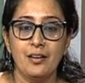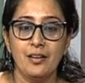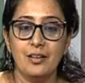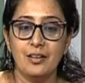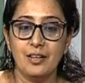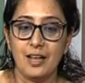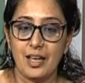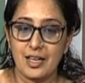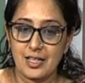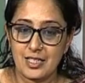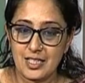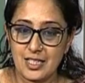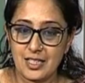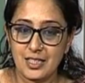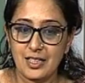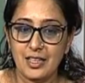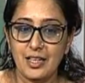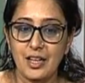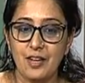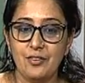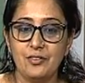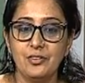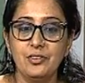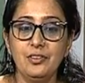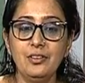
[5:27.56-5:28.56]

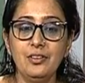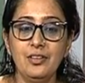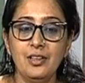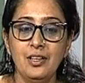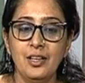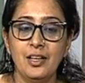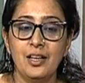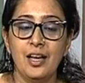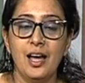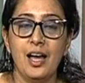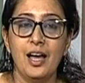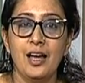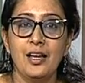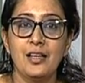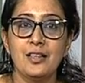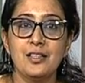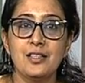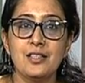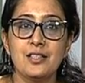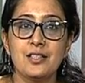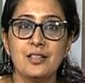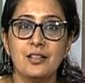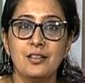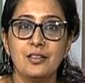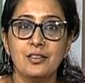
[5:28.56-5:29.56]
1911, uh,
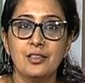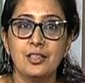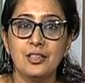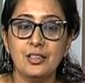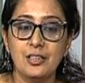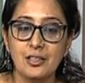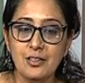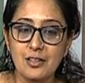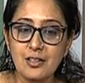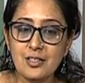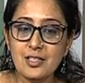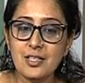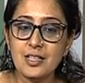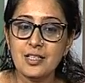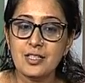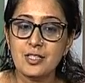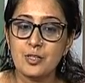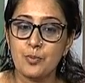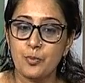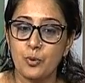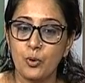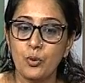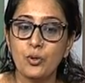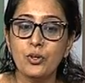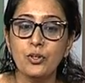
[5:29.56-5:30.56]
and the third
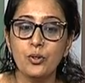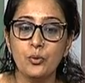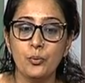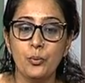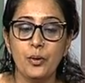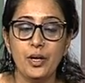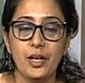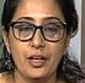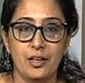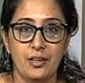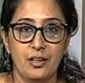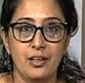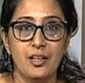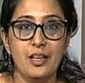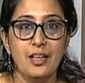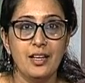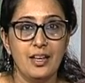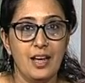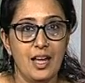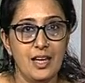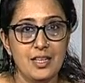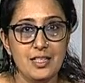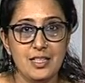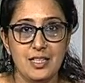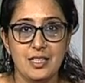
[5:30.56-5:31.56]
is The Broken Wing,
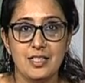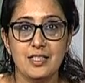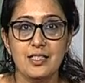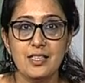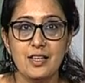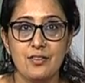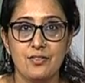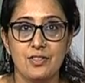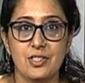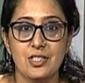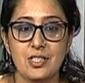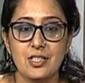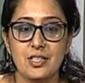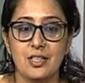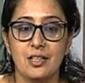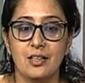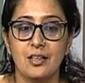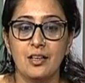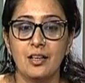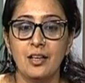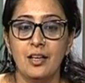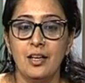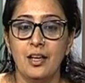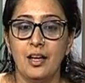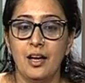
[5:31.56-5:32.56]

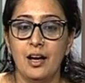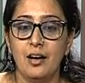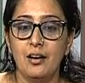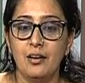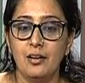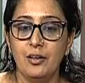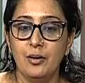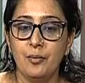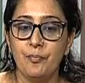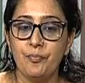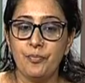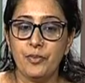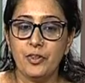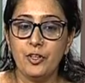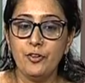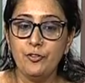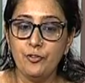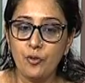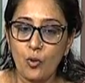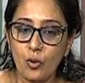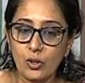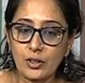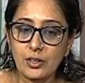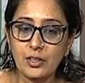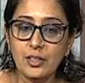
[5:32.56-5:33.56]
1917. Um,
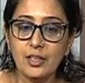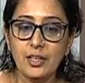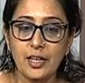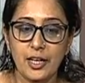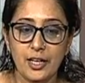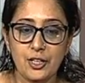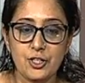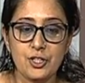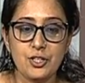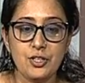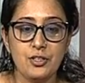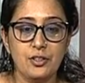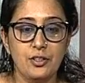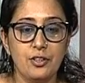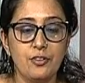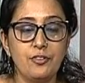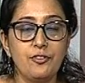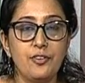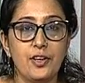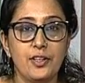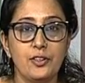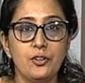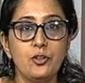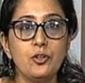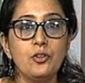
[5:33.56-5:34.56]
the fourth collection,
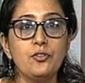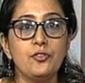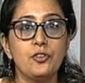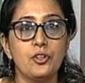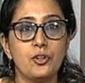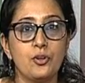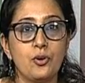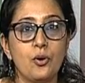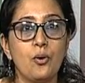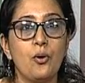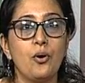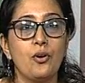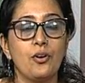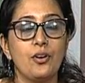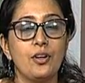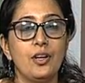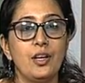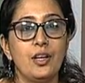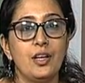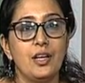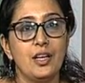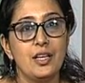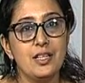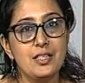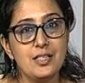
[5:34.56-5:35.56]
The Feather of the
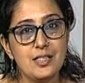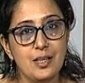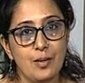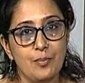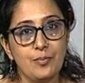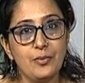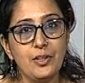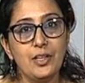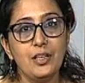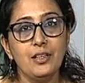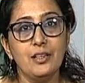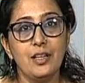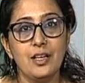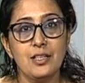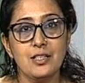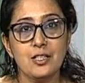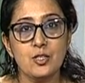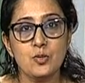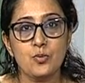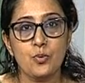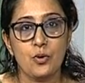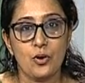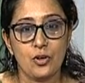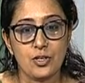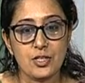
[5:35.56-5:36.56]
Dawn, is something
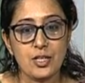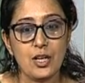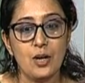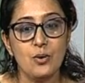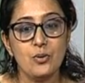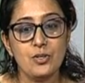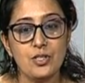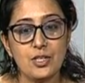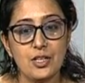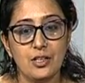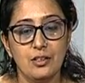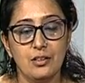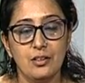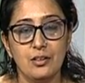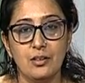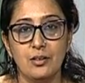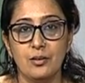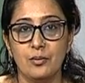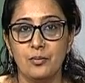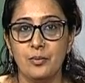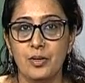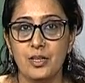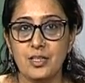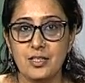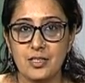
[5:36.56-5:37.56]
that is brought out,
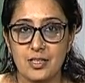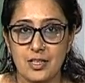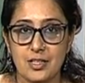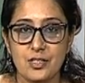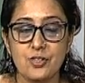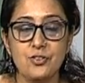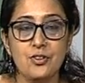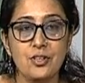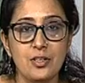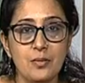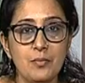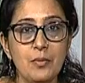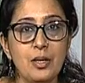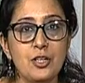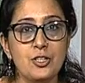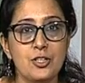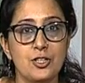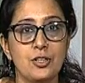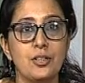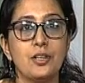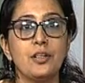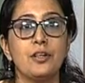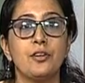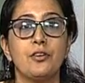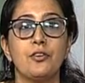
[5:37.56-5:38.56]
uh, it's, it's written
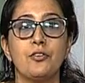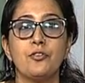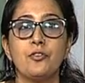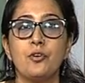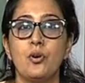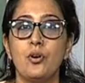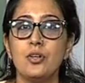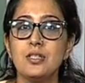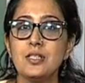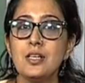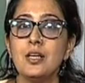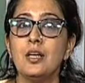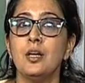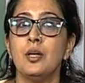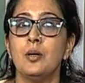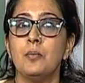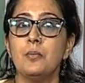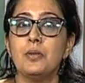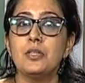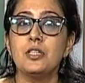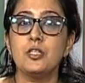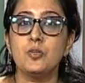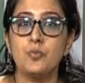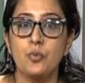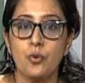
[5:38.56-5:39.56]
much earlier of course,
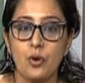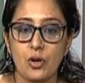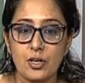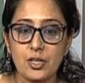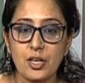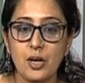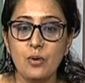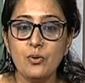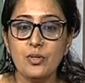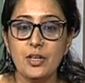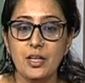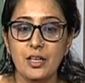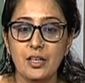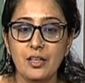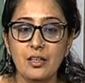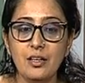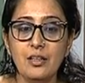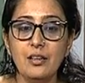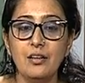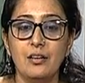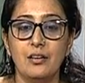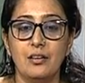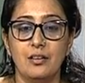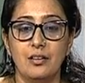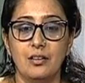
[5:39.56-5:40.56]
but is brought out
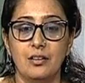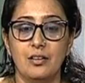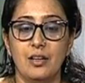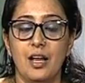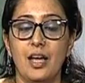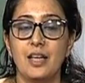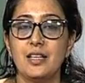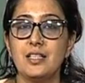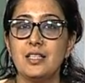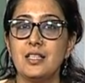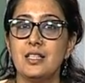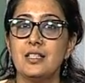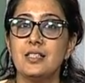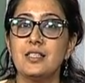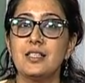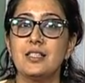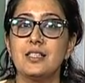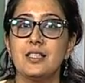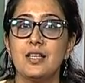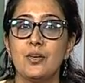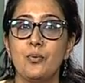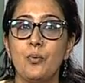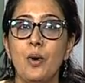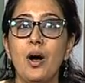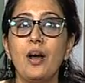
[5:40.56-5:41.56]
in uh,
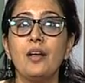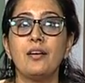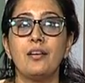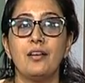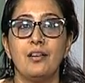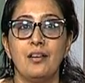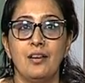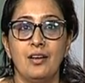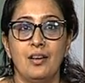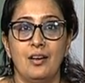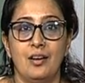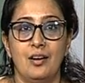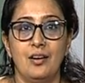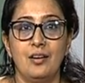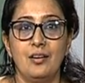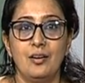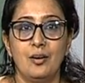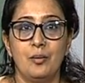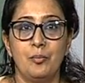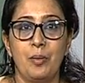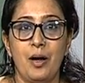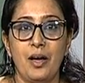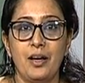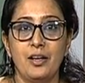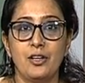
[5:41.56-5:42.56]
1961
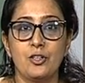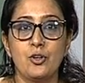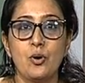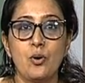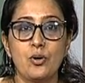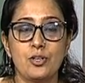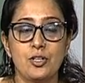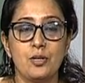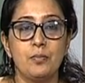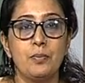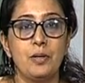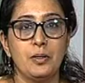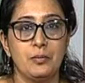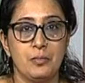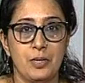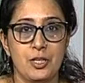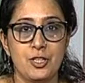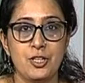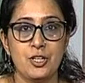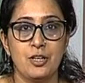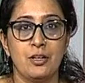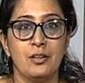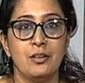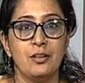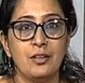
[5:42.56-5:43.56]
uh, by her daughter
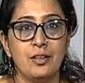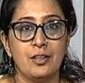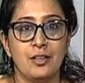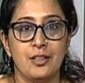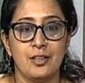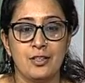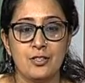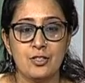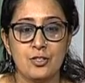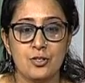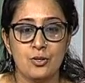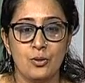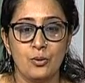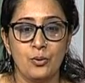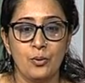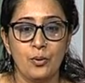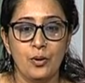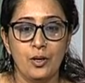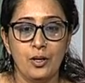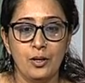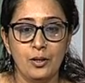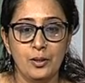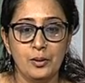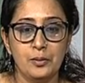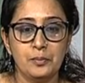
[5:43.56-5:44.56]
Padmaja.
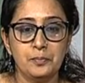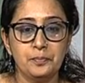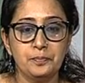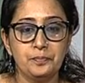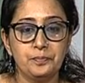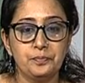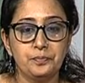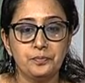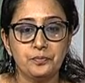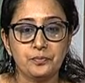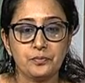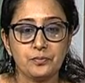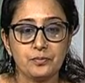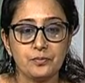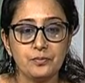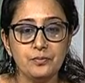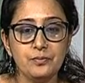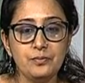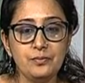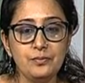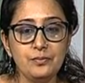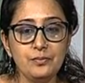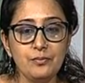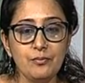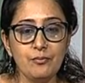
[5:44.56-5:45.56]
So, um
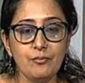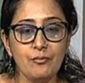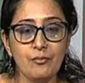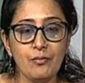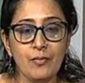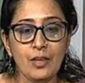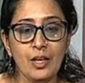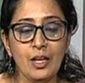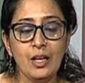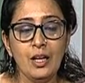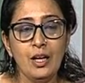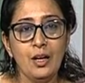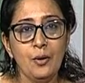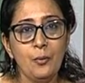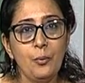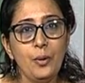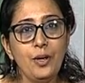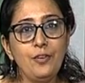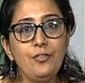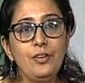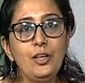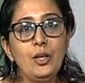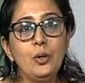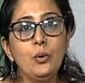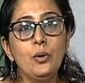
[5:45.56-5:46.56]

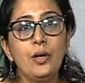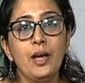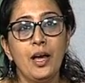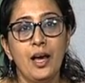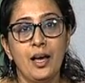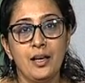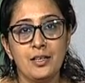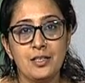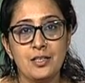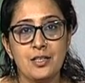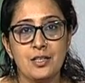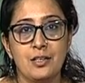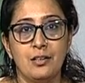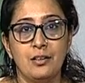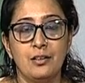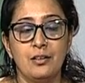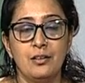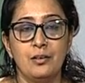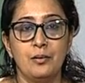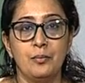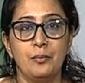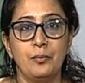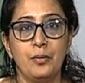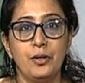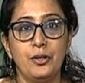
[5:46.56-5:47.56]
when we look at
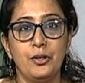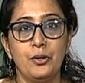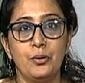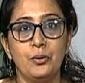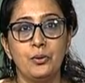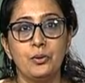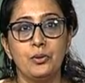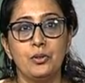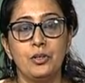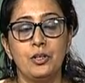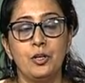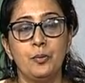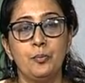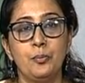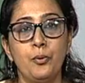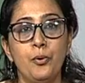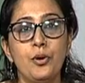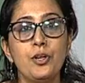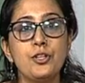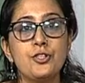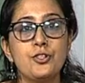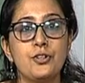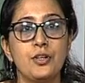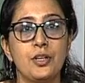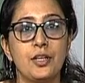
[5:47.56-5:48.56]
uh, you know her
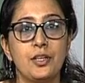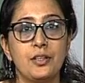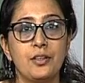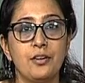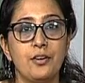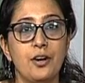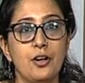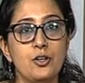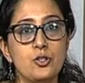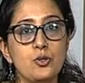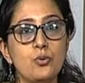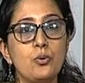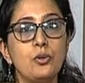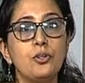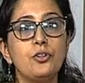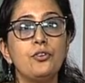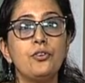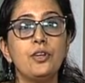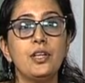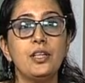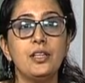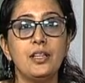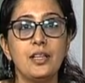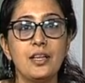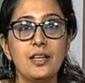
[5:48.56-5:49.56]
poetry there are two or
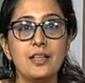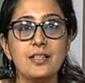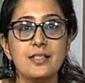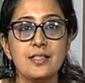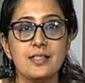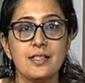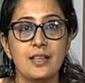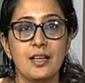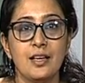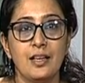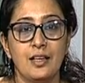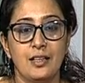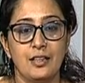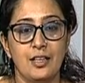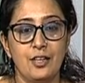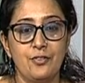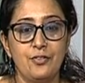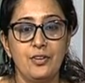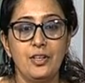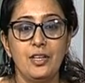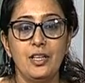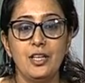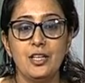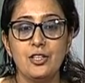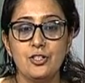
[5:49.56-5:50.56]
three things
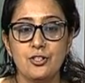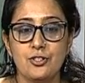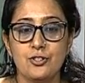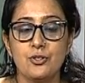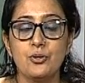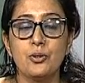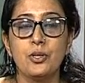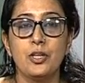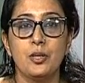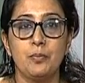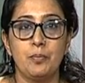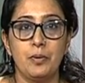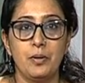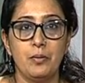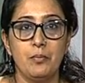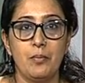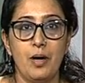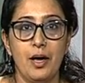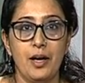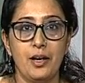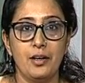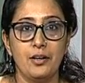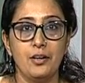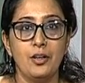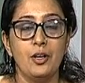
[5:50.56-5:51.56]
that we need to keep
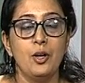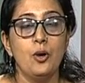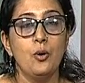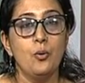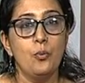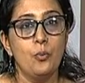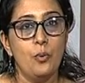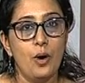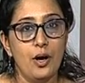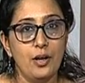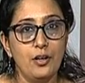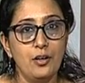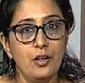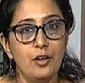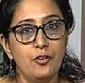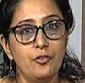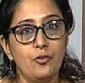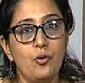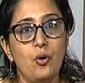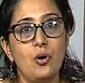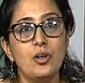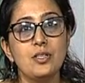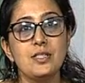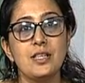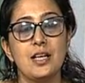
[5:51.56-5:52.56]
in mind one
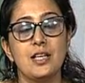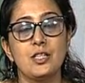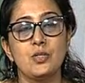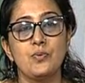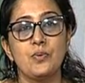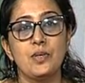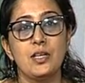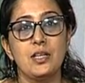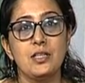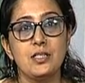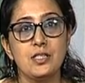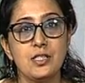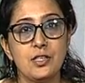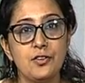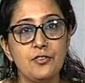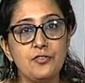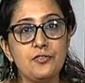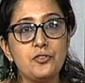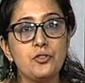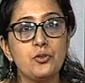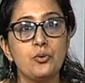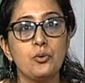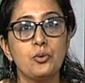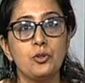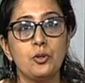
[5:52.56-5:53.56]
of course as we
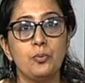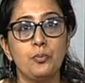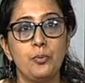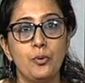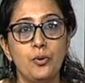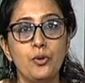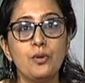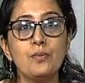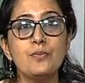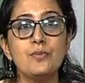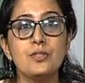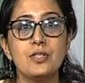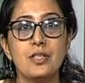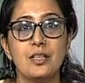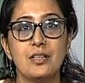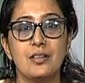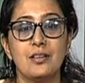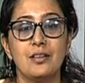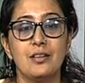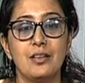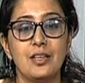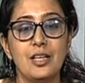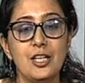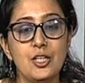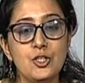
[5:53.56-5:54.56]
sift through the poems
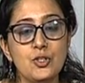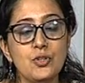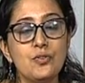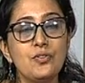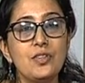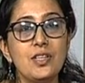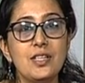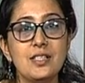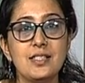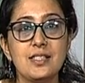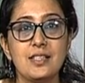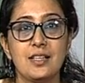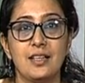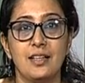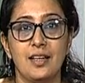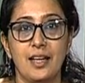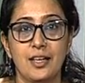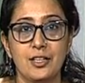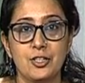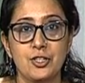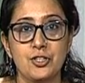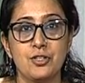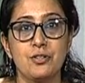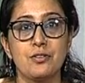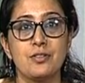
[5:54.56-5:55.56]
in each of these
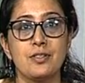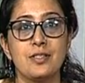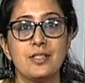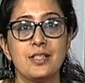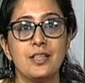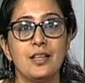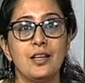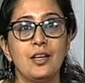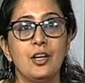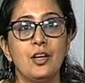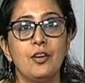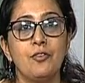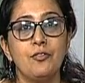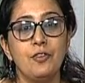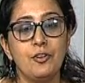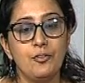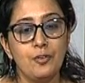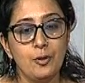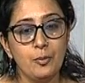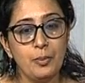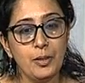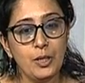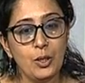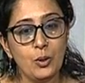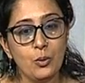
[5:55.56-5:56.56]
collections
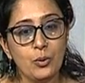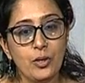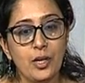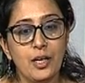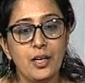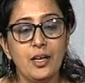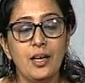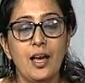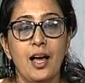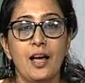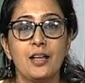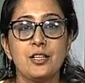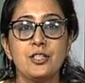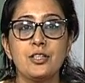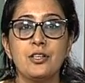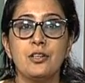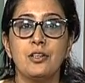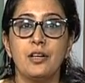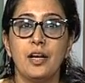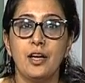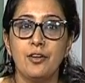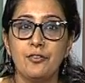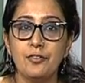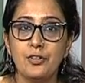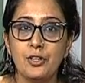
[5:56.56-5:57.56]
we will be looking at
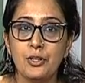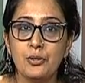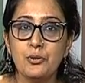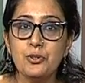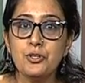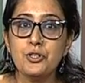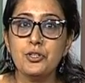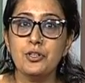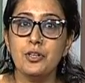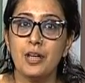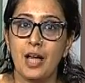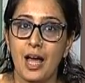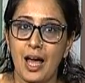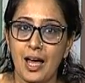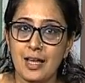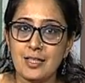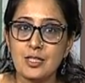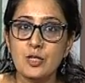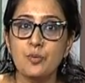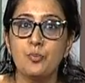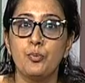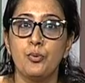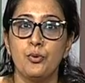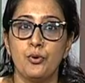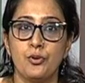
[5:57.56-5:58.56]
her evolution
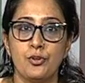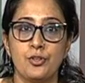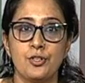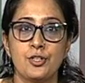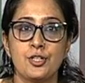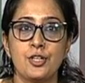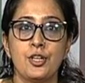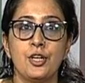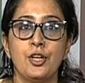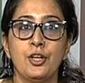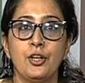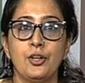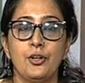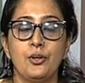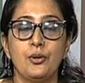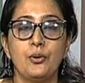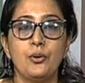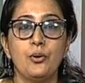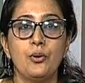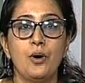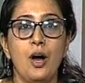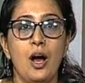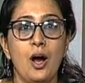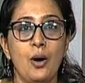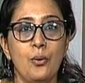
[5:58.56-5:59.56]
as a poet
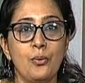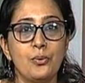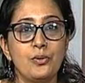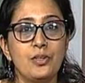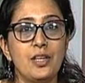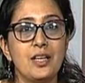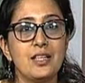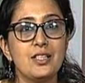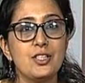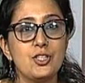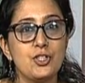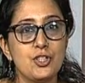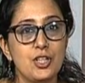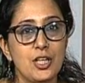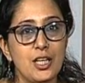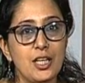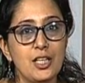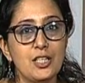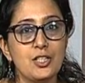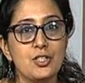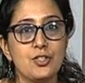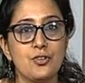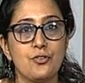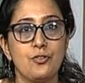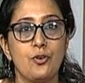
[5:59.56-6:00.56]
you know how things
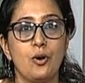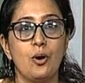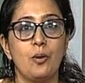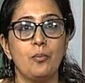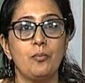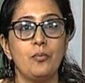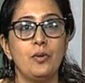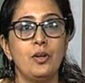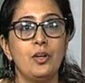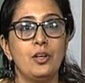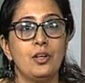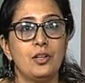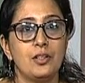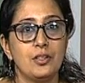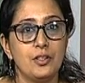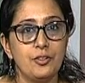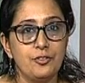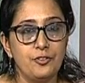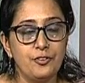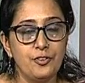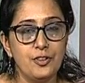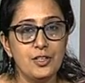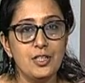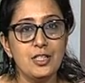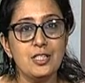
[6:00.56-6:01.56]
change from
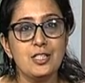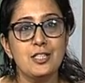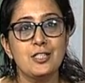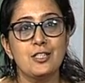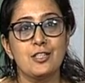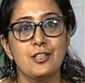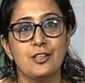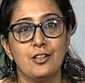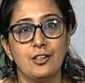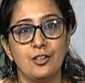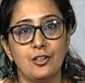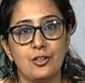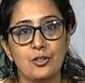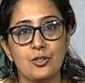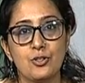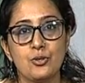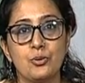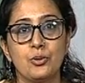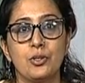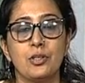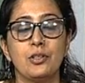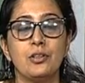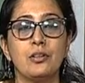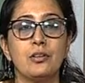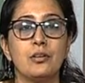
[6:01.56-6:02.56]
the first uh,
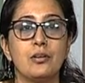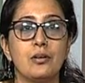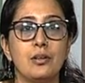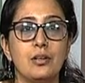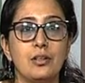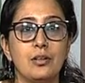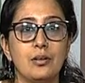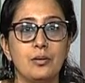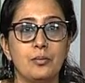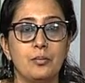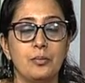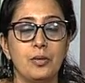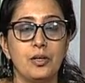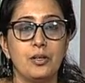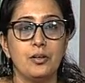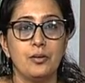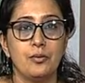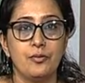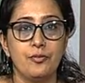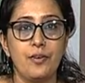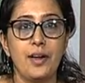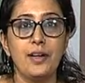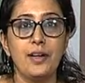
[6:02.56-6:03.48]
to the uh, uh